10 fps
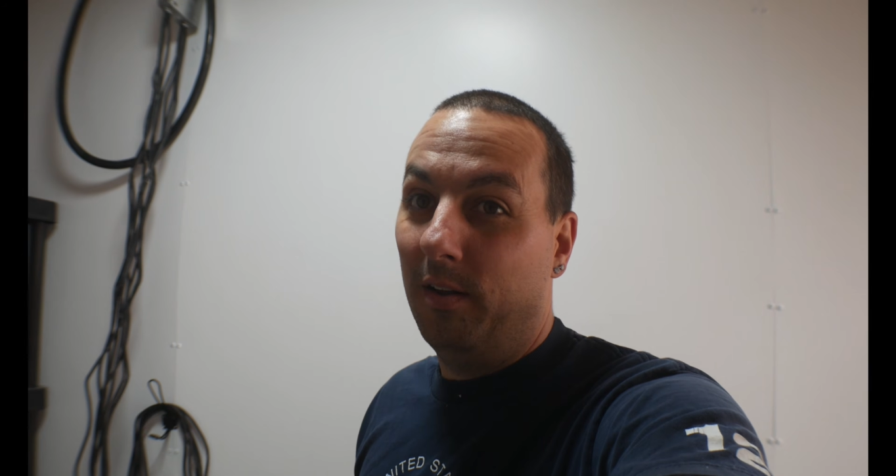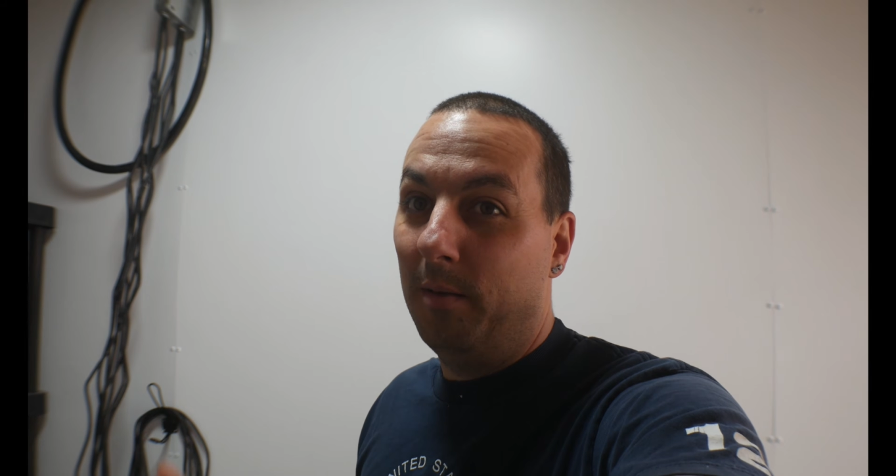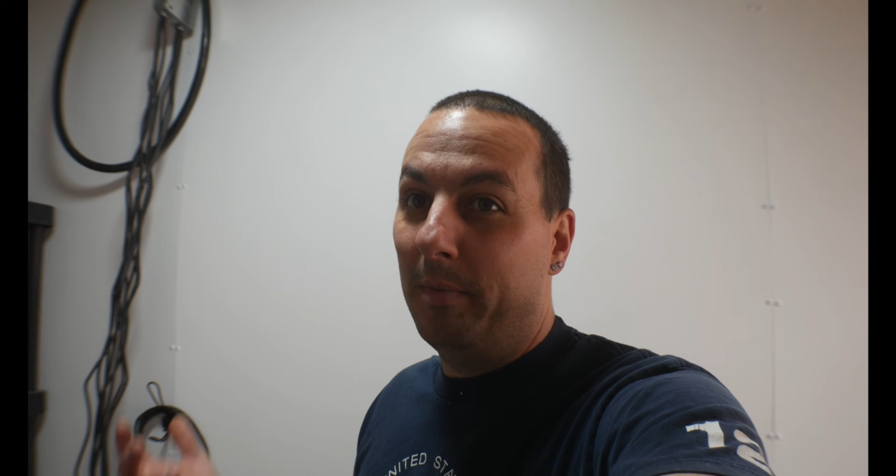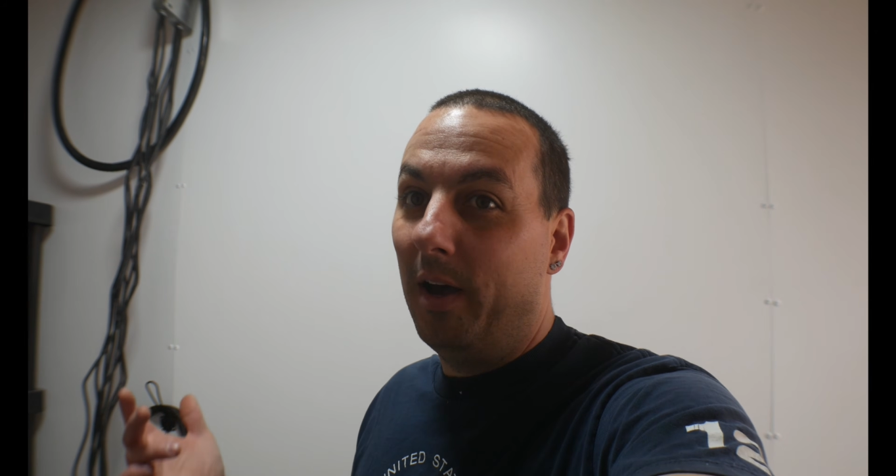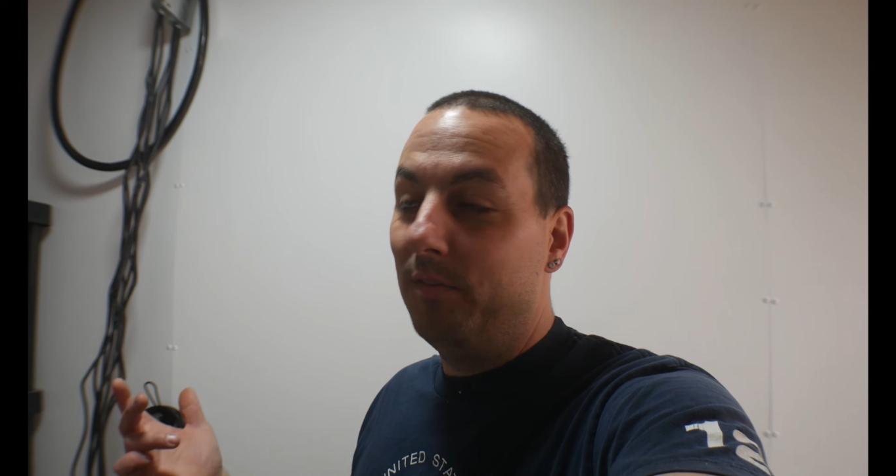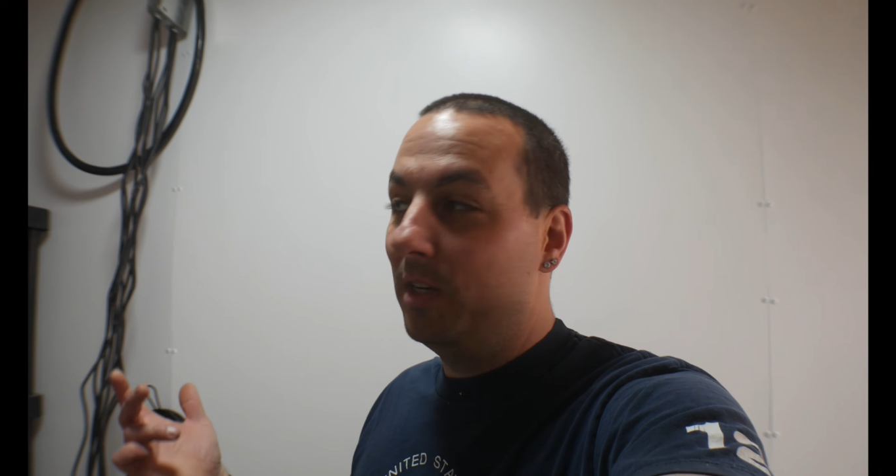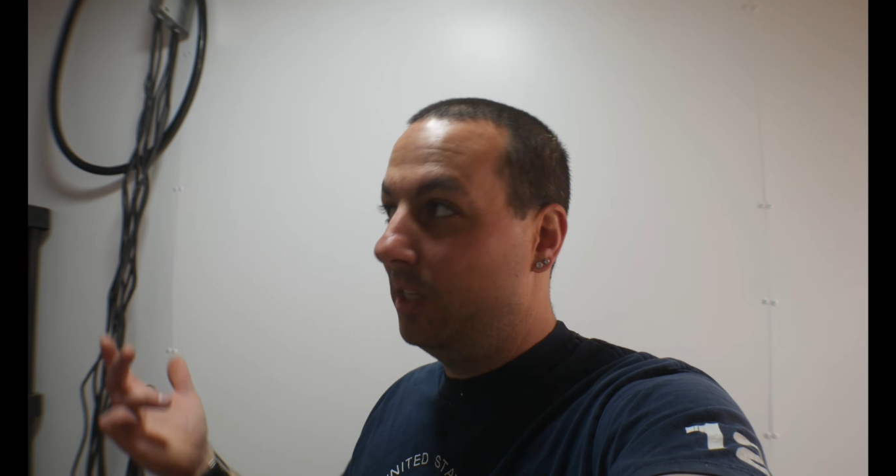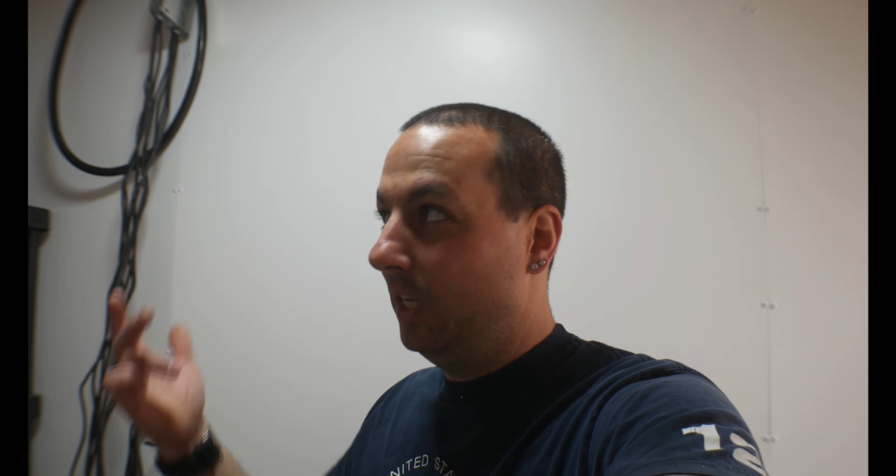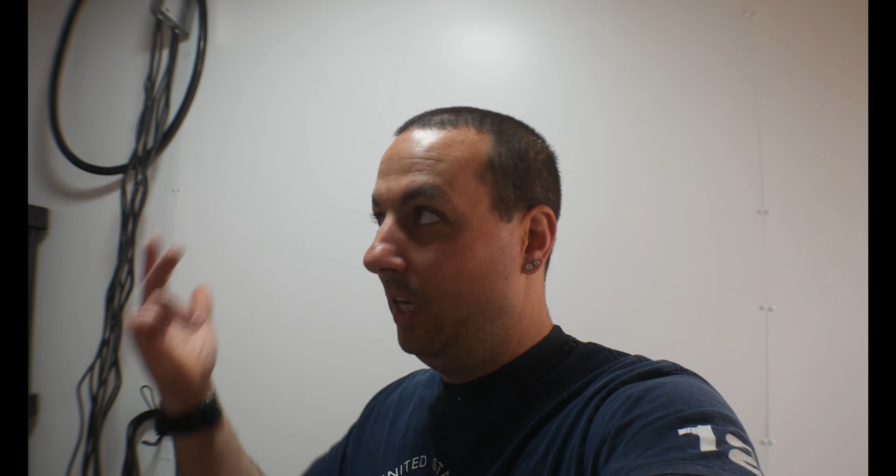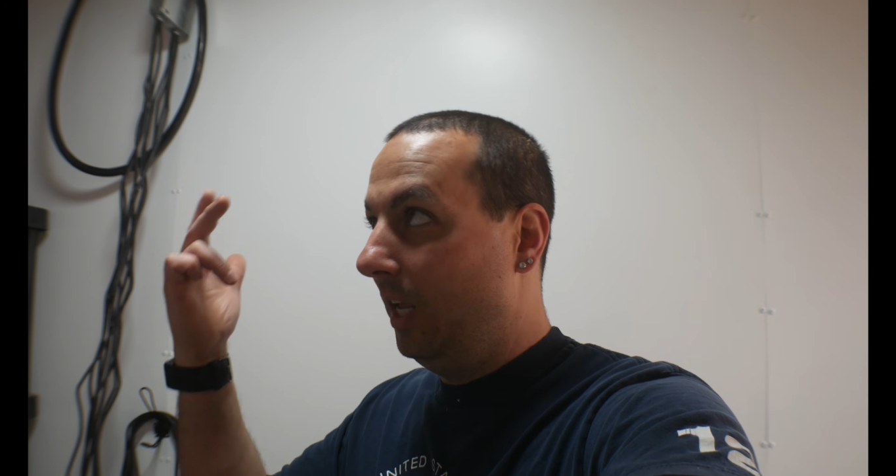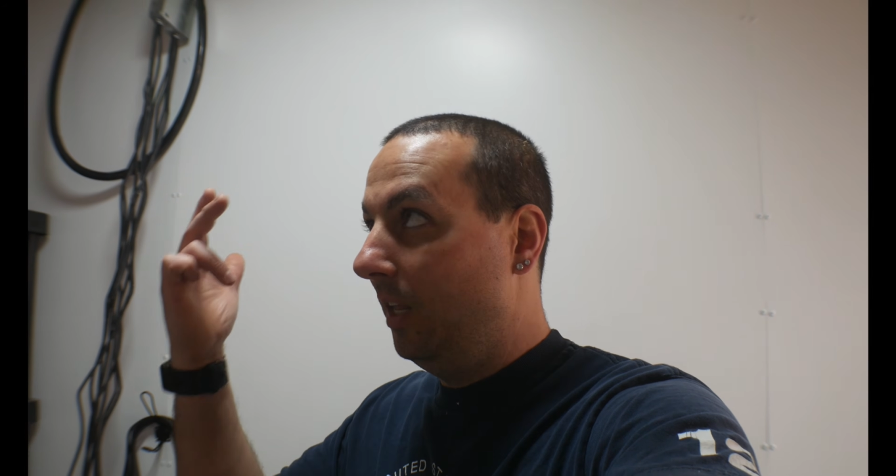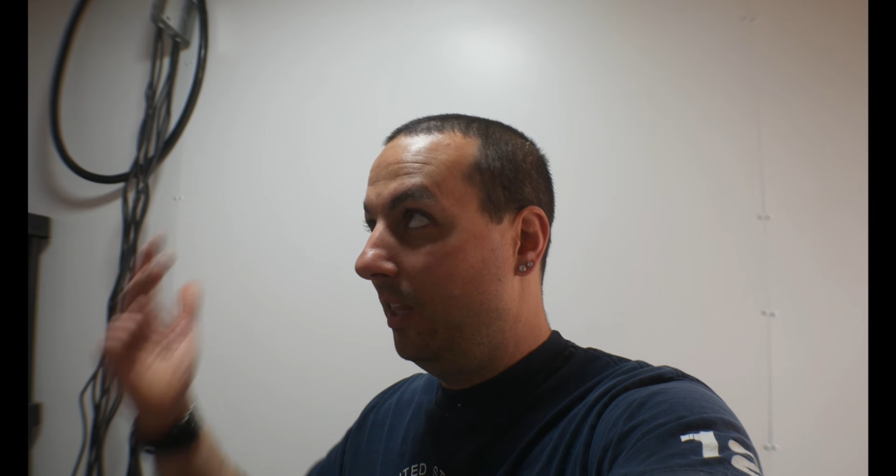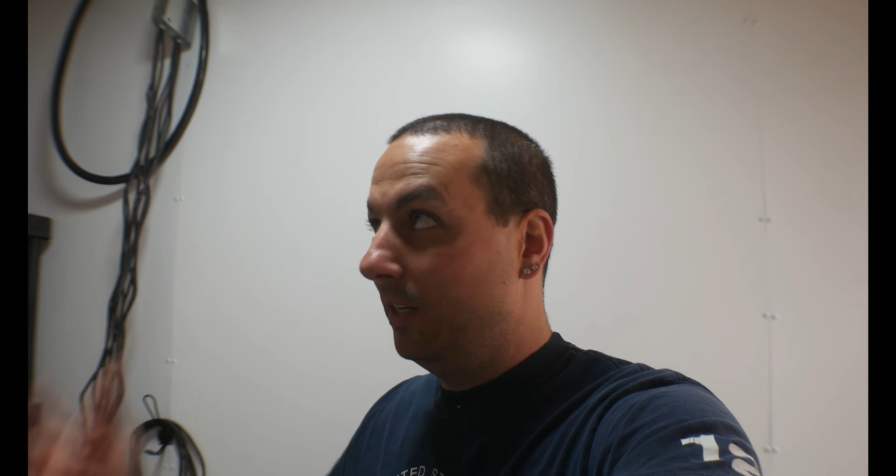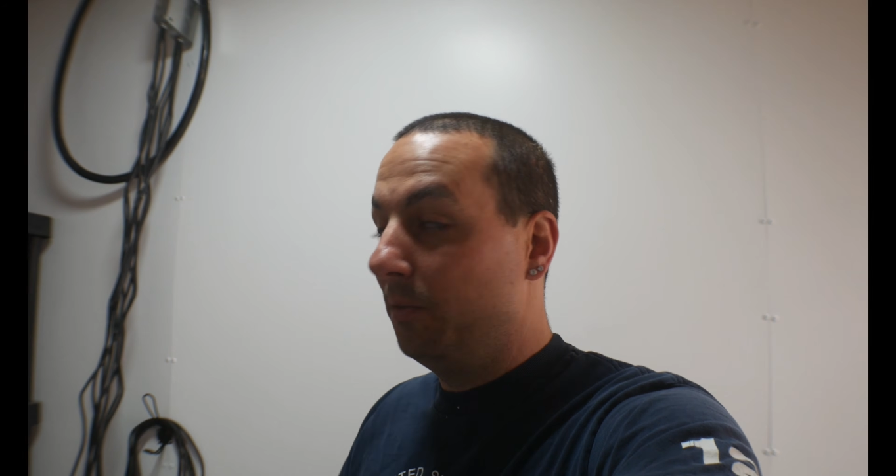Obviously in this